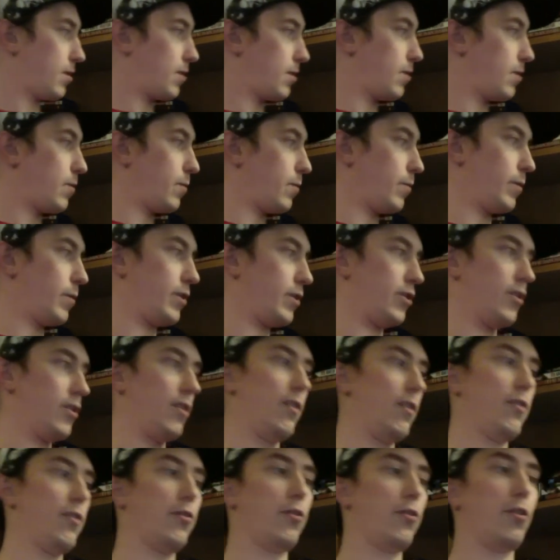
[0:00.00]
which
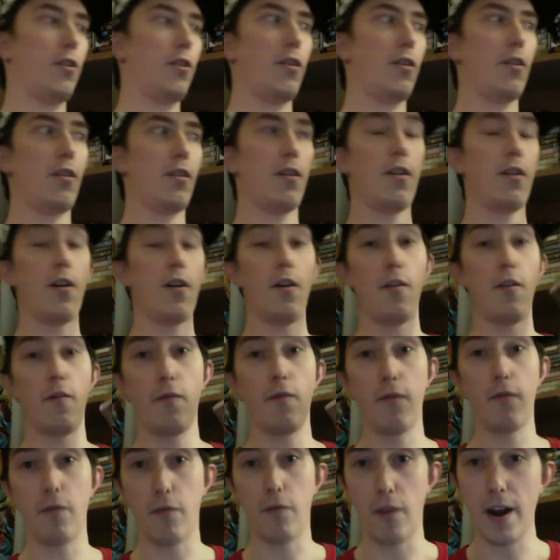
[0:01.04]
is
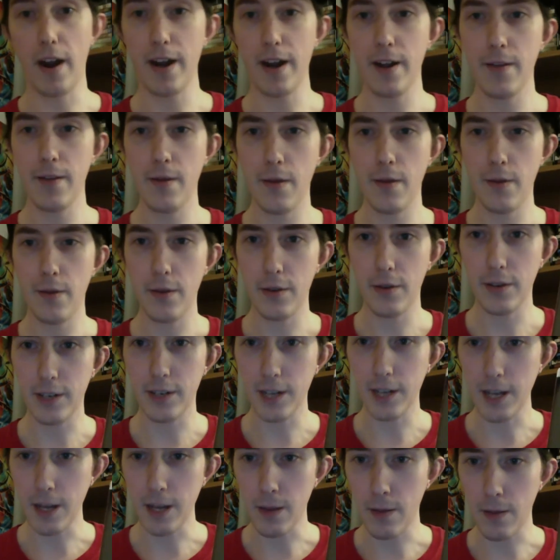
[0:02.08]
Friday the
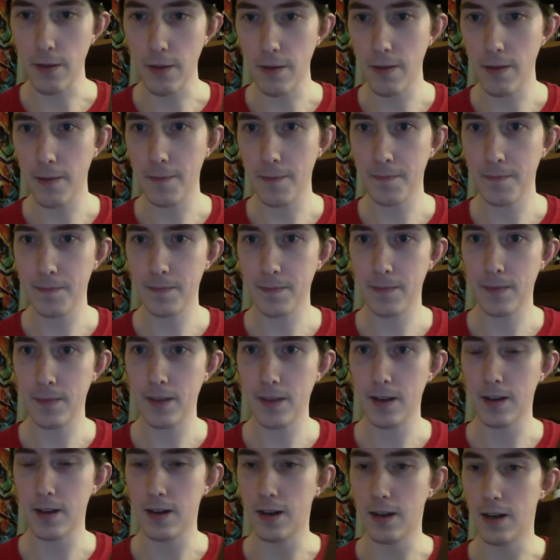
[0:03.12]
13th,
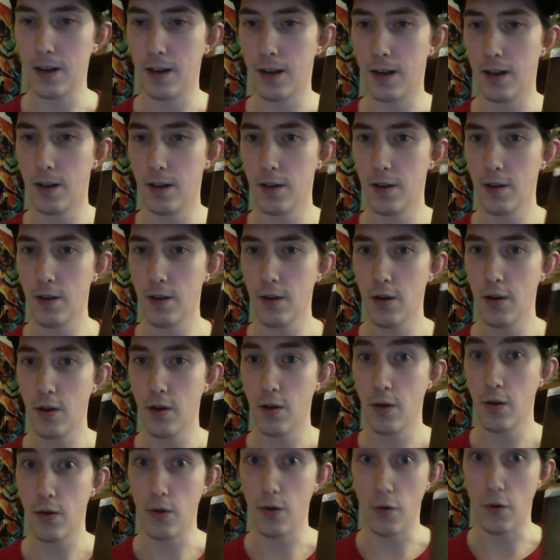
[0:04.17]
uh,
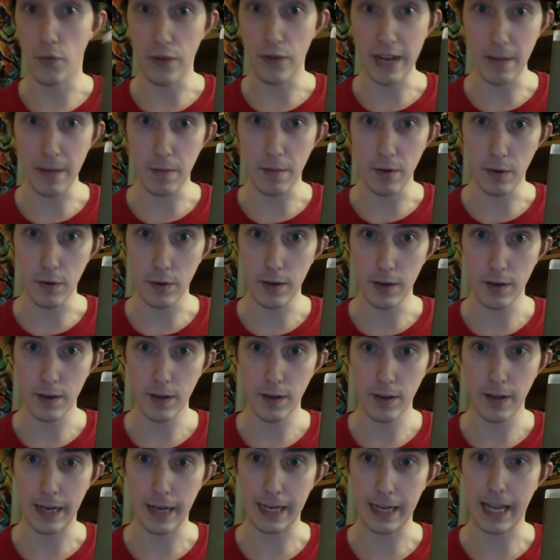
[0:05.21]
the reboot
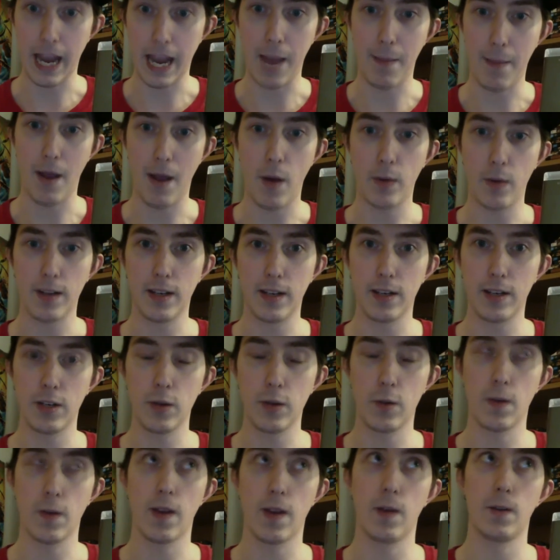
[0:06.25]
that came out in
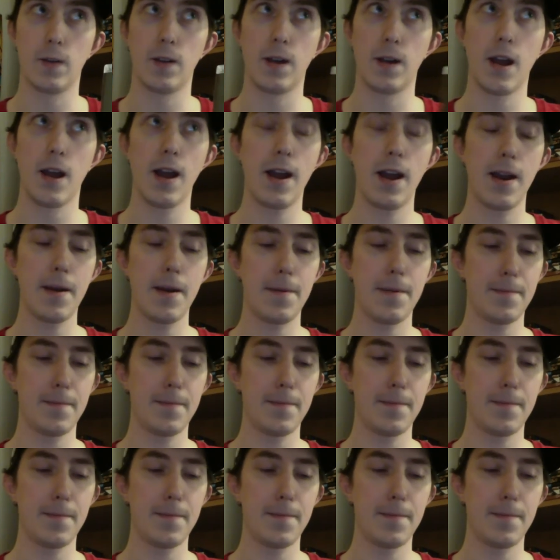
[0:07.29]
2009.